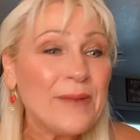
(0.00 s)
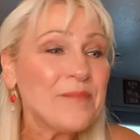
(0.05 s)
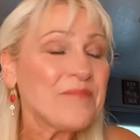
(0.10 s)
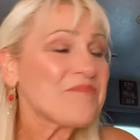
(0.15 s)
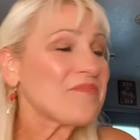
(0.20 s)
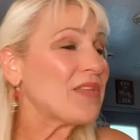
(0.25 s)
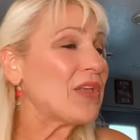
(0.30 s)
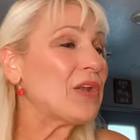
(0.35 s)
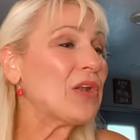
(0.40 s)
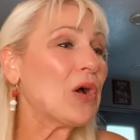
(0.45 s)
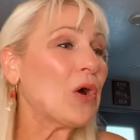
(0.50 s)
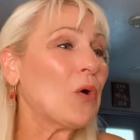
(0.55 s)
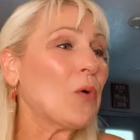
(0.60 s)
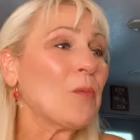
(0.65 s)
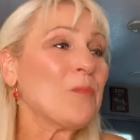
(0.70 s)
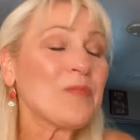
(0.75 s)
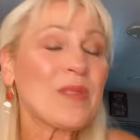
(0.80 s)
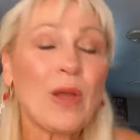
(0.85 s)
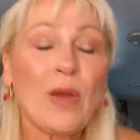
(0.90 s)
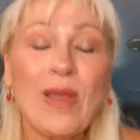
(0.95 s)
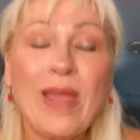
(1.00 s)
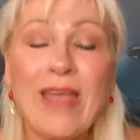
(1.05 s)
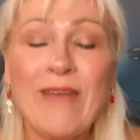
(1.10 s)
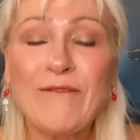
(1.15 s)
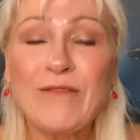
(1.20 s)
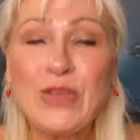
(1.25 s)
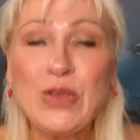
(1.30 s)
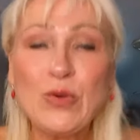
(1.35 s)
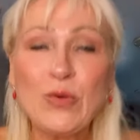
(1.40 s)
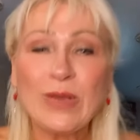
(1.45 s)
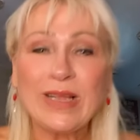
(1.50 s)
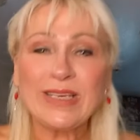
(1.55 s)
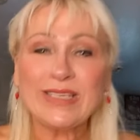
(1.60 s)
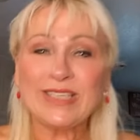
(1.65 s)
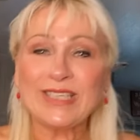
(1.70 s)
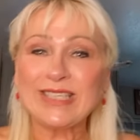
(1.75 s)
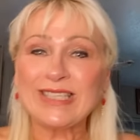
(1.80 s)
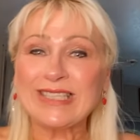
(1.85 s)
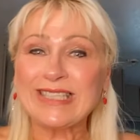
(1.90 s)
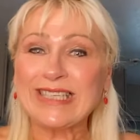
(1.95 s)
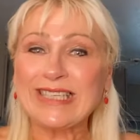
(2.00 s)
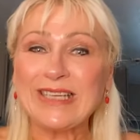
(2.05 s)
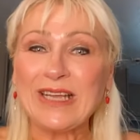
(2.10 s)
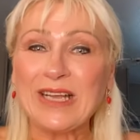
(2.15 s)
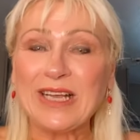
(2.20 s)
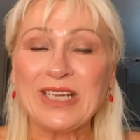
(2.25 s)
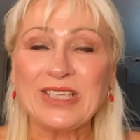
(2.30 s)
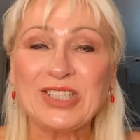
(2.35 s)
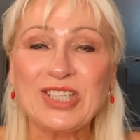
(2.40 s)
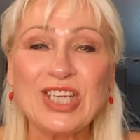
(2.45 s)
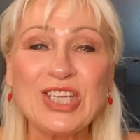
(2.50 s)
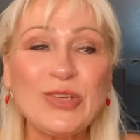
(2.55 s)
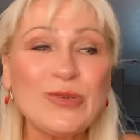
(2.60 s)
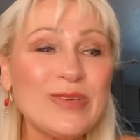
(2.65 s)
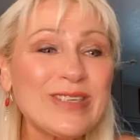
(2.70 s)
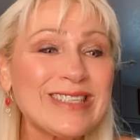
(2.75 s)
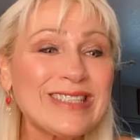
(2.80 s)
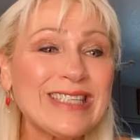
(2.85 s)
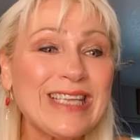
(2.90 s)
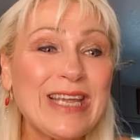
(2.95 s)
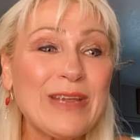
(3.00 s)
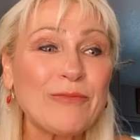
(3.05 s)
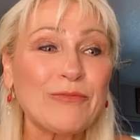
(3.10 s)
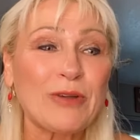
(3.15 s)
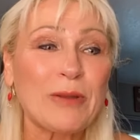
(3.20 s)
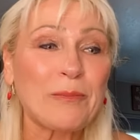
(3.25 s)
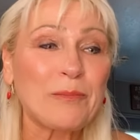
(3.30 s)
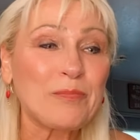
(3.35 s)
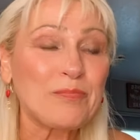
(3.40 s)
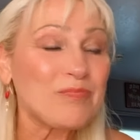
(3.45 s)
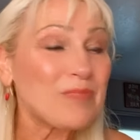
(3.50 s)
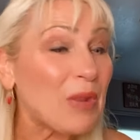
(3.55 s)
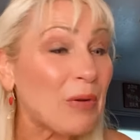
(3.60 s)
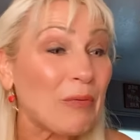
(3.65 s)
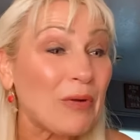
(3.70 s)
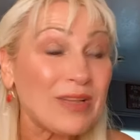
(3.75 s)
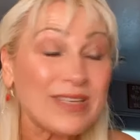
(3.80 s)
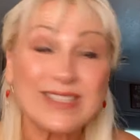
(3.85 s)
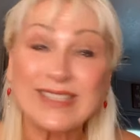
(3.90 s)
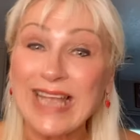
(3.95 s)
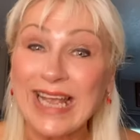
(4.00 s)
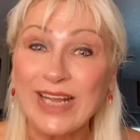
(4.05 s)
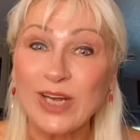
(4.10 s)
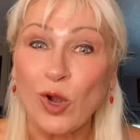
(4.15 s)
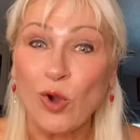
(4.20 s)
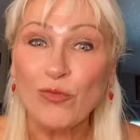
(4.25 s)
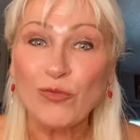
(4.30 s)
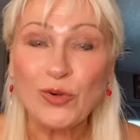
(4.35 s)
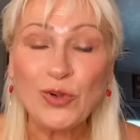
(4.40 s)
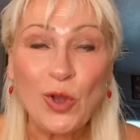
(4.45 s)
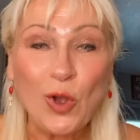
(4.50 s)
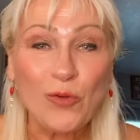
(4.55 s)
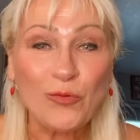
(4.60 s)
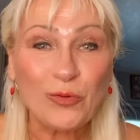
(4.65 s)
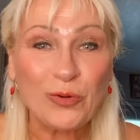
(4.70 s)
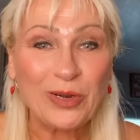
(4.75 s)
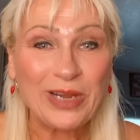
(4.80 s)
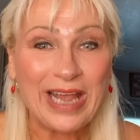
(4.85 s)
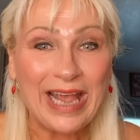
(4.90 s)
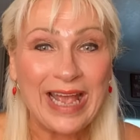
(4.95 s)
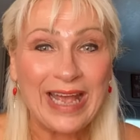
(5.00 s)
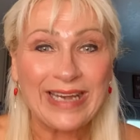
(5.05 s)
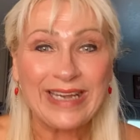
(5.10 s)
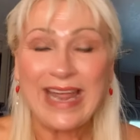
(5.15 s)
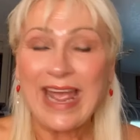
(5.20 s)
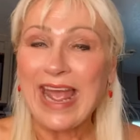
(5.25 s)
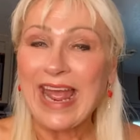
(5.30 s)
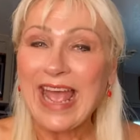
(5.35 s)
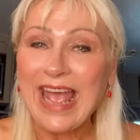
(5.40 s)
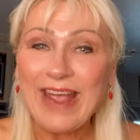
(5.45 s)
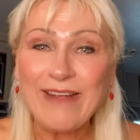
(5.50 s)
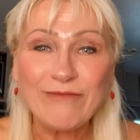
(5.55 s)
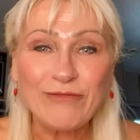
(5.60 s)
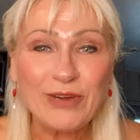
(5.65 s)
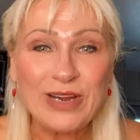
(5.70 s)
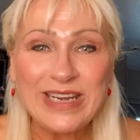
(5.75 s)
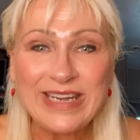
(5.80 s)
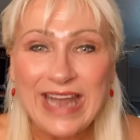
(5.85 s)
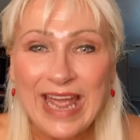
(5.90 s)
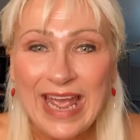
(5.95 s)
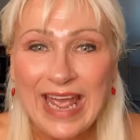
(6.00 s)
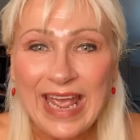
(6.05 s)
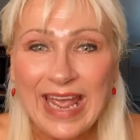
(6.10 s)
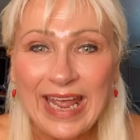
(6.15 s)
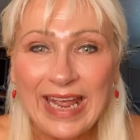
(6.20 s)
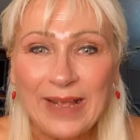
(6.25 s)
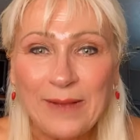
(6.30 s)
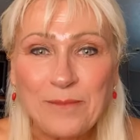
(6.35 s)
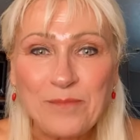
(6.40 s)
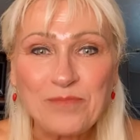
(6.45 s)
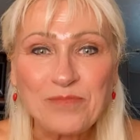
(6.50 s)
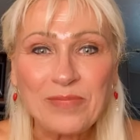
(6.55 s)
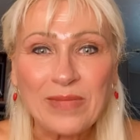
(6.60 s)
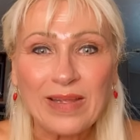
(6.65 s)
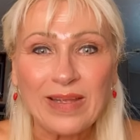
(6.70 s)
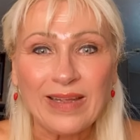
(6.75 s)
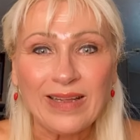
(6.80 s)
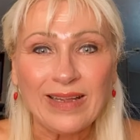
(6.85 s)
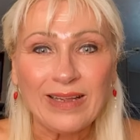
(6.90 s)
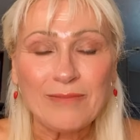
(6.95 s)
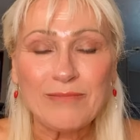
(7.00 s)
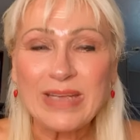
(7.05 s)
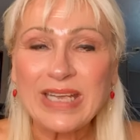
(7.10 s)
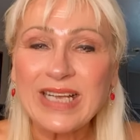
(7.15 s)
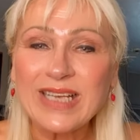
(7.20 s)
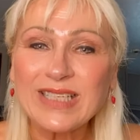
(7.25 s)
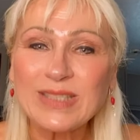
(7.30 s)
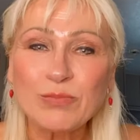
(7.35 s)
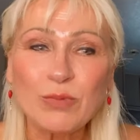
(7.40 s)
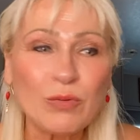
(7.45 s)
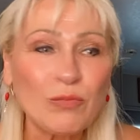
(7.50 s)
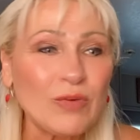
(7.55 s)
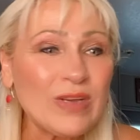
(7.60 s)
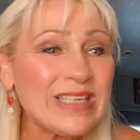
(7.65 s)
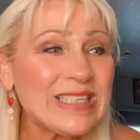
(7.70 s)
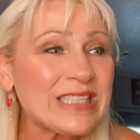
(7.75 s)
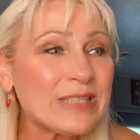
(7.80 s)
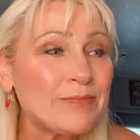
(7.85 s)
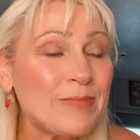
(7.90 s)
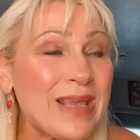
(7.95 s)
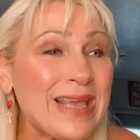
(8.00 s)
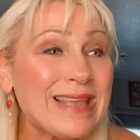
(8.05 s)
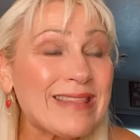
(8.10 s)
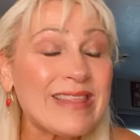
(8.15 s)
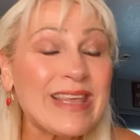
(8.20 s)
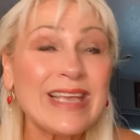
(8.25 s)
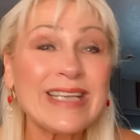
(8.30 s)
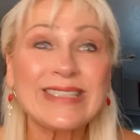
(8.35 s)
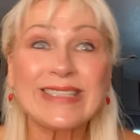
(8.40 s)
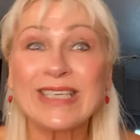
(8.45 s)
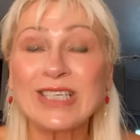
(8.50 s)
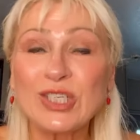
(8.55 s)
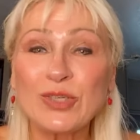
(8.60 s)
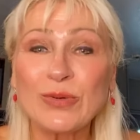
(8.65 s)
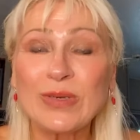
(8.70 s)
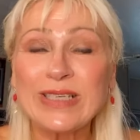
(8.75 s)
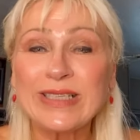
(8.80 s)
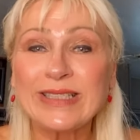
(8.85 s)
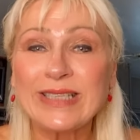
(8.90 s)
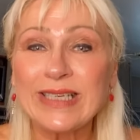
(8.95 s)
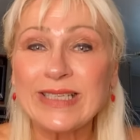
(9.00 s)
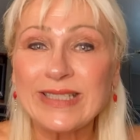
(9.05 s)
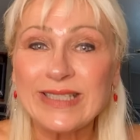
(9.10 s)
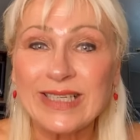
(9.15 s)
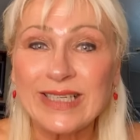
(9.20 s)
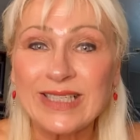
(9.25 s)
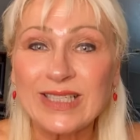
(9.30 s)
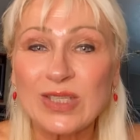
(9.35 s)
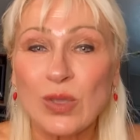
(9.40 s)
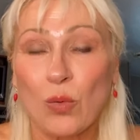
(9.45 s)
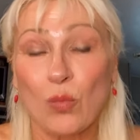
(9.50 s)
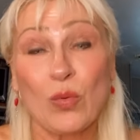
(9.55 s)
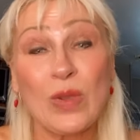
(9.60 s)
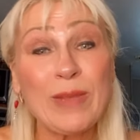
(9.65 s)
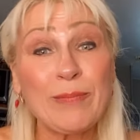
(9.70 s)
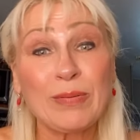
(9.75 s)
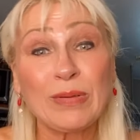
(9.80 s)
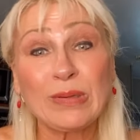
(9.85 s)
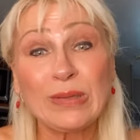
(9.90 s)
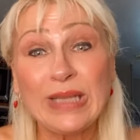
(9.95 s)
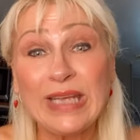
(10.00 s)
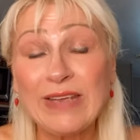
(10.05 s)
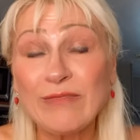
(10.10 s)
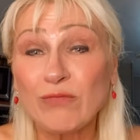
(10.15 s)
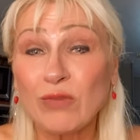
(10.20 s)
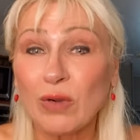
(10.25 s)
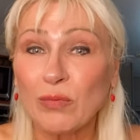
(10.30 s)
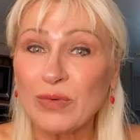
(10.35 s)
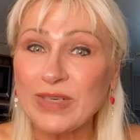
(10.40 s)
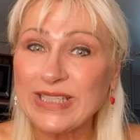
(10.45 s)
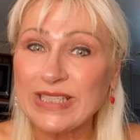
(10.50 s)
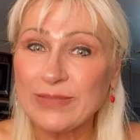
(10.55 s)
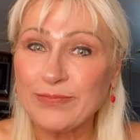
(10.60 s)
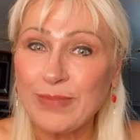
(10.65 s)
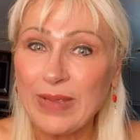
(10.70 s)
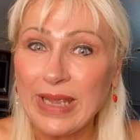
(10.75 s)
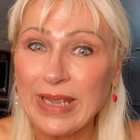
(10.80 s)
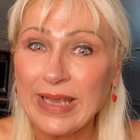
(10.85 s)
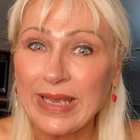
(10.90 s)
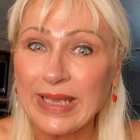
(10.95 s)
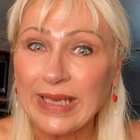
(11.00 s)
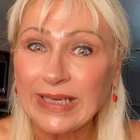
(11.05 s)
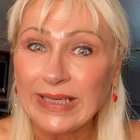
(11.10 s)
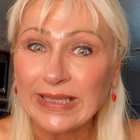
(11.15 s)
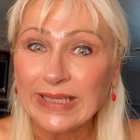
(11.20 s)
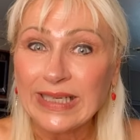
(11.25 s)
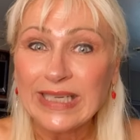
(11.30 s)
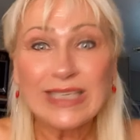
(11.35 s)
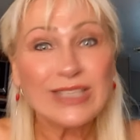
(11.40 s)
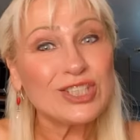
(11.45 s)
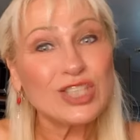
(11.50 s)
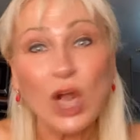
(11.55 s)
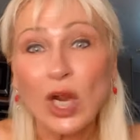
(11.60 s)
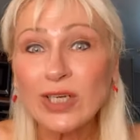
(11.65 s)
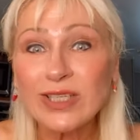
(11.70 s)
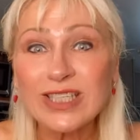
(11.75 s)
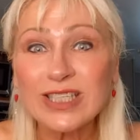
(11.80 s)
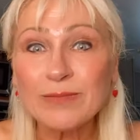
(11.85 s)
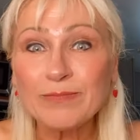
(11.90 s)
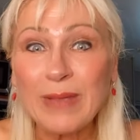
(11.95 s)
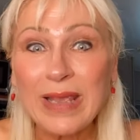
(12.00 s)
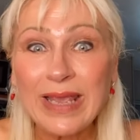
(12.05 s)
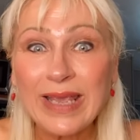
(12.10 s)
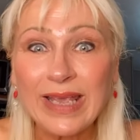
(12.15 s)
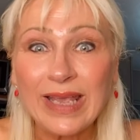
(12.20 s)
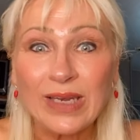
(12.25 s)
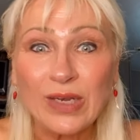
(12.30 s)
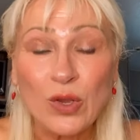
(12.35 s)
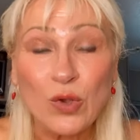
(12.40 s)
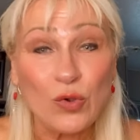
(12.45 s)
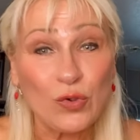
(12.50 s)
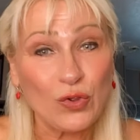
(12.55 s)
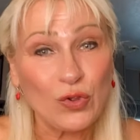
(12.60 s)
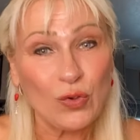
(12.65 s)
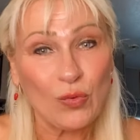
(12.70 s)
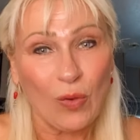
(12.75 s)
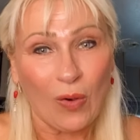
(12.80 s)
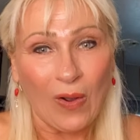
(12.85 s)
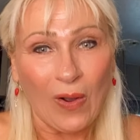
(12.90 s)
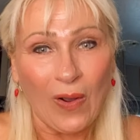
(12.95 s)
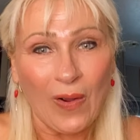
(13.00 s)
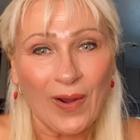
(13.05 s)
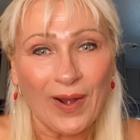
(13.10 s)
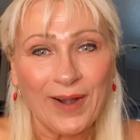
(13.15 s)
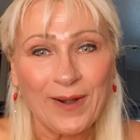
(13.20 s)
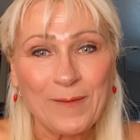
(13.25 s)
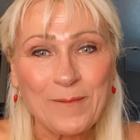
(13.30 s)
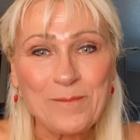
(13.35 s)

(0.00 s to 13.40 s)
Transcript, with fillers: You know, if you can just continuously re- say it over and over again every day, because when we speak things into existence, we believe what we speak. Start speaking who you are.